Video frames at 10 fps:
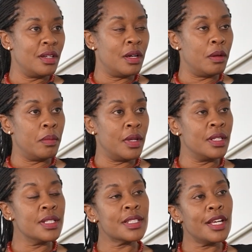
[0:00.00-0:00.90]

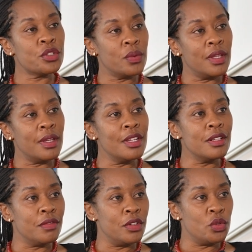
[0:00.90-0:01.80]
And it starts with the
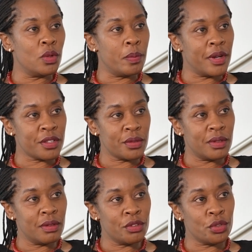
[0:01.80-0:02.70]
individual
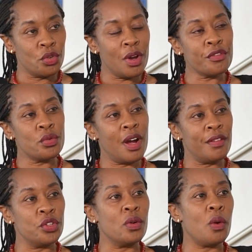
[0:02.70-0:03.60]
person. So you have to
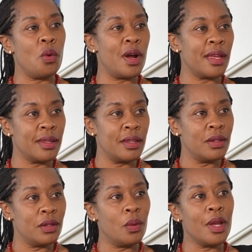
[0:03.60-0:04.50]
have your why.
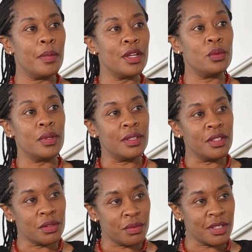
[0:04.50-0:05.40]
Why am I doing
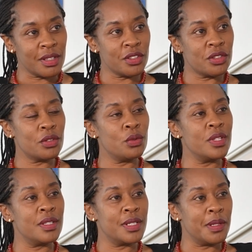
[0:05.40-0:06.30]
this research? Who is it